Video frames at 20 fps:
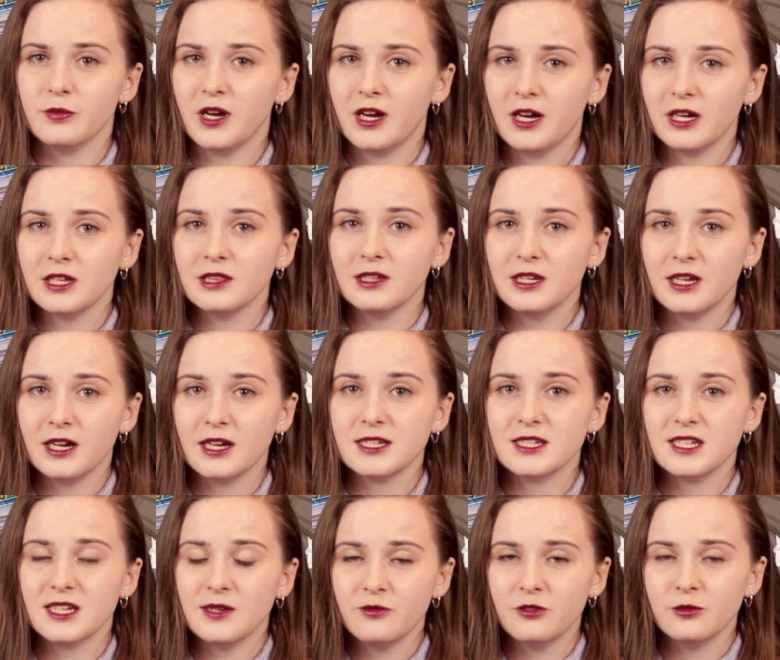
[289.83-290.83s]
behind
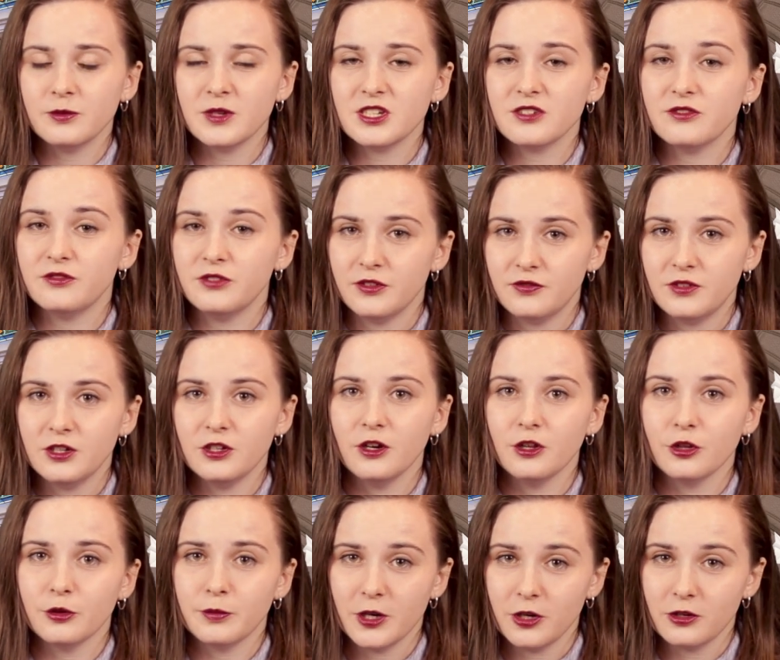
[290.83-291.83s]
Lehigh's infamous
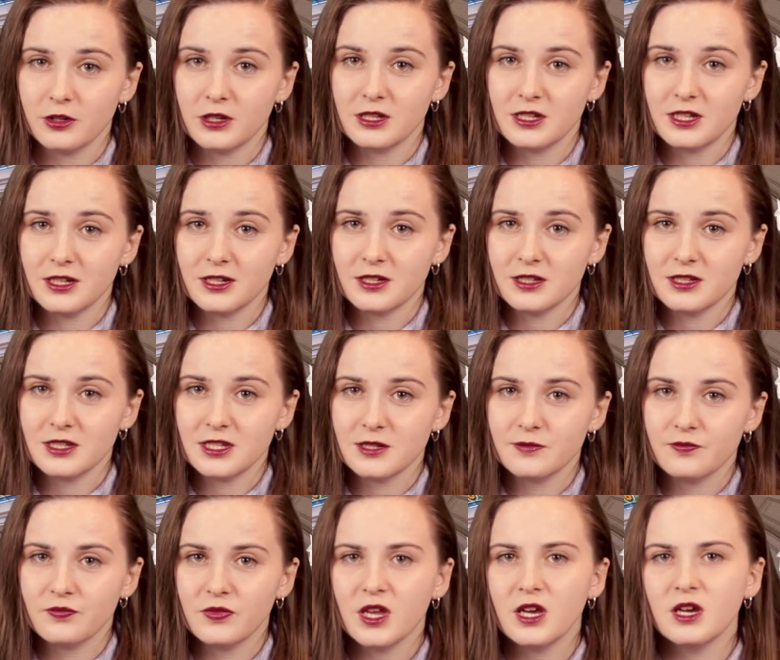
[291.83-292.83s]
$50 parking tickets.